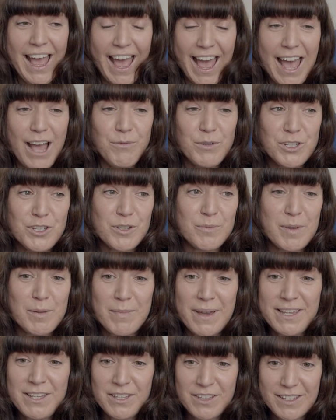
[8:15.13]
And we should be
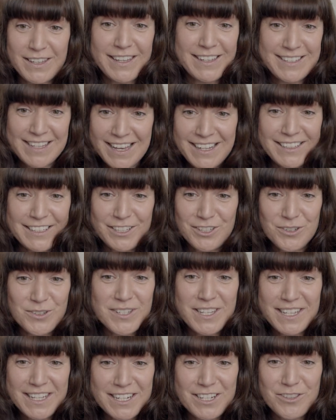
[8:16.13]

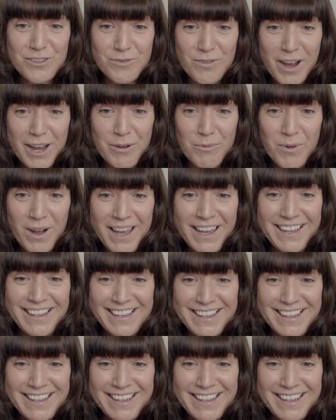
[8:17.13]
using it in the right way.